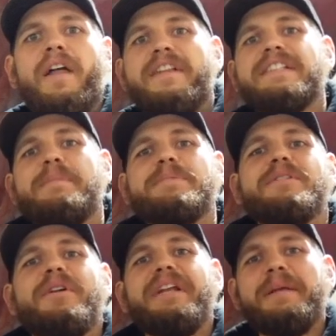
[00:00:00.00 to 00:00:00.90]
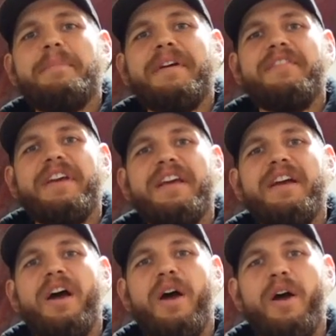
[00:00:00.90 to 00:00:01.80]
In this episode of
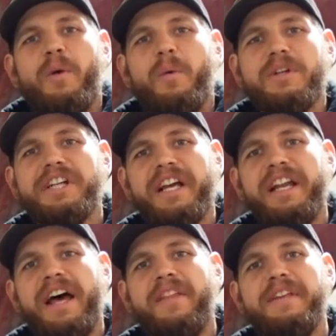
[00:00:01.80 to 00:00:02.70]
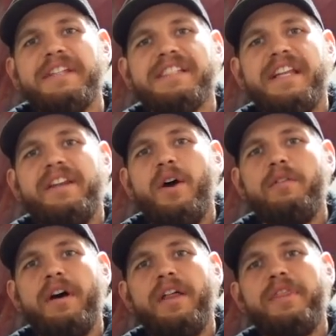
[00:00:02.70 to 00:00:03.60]
DPV, we're checking out this
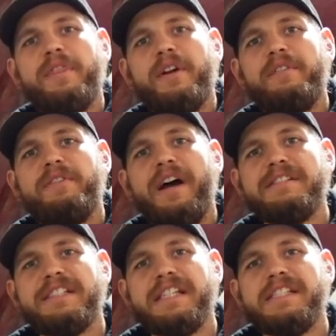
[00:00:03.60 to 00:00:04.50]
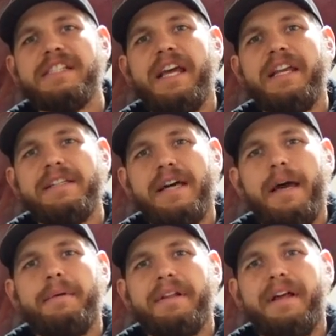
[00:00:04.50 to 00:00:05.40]
Innova 3568
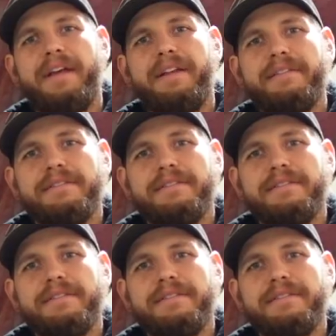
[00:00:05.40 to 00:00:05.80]
timing light.